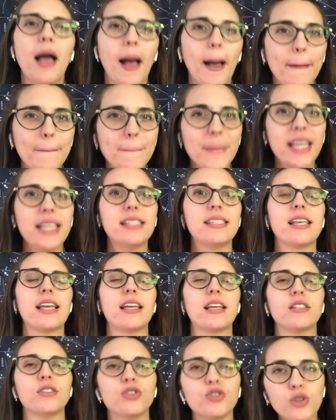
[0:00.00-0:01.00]

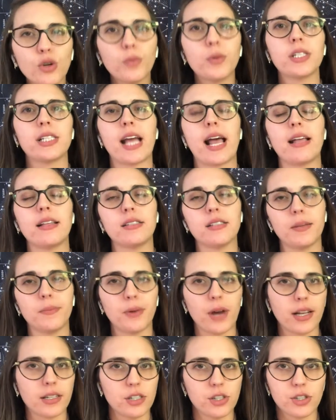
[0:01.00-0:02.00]
amazing, and super talented
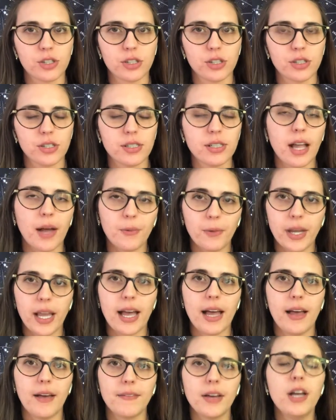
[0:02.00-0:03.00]
practitioners that we
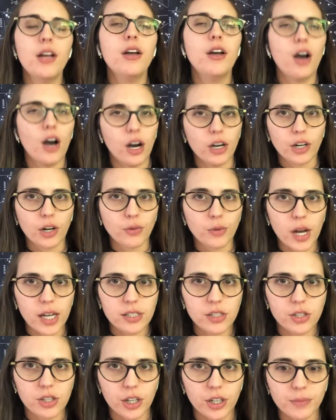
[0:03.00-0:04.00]
have on our
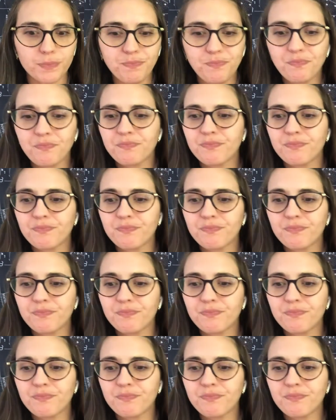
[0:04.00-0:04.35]
roster.